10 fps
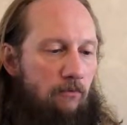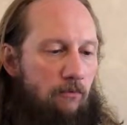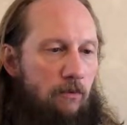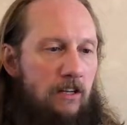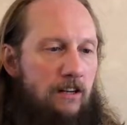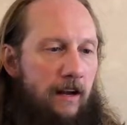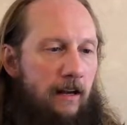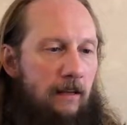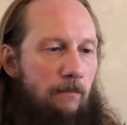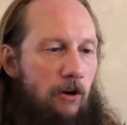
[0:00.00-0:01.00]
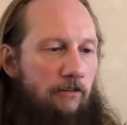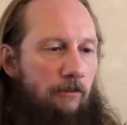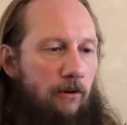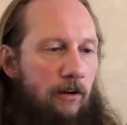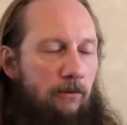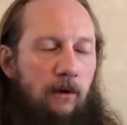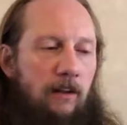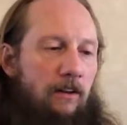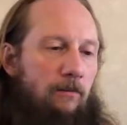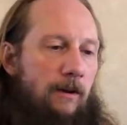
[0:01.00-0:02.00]
recycling money for it as well
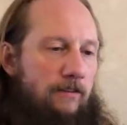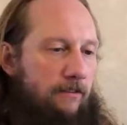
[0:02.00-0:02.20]
in the rest